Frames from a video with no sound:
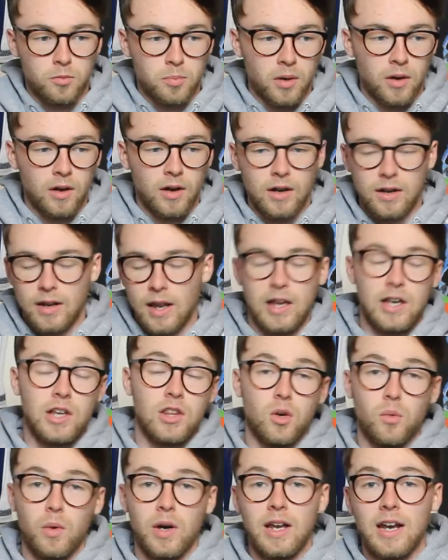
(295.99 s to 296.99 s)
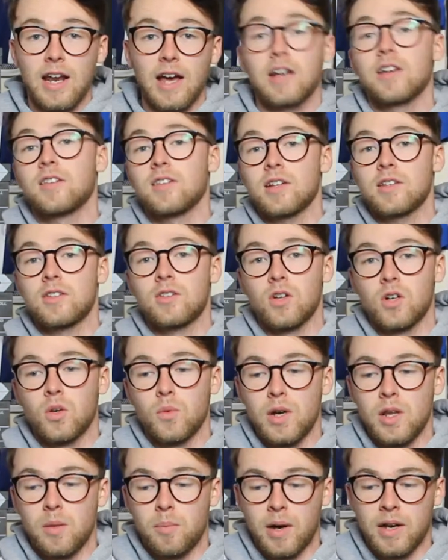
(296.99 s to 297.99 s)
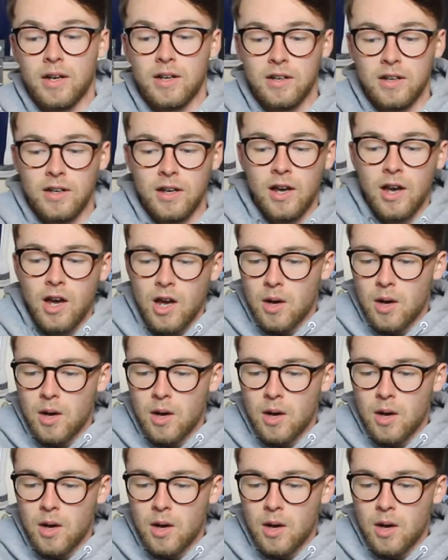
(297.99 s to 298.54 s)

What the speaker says: But either way, Lacazette stuck away the penalty.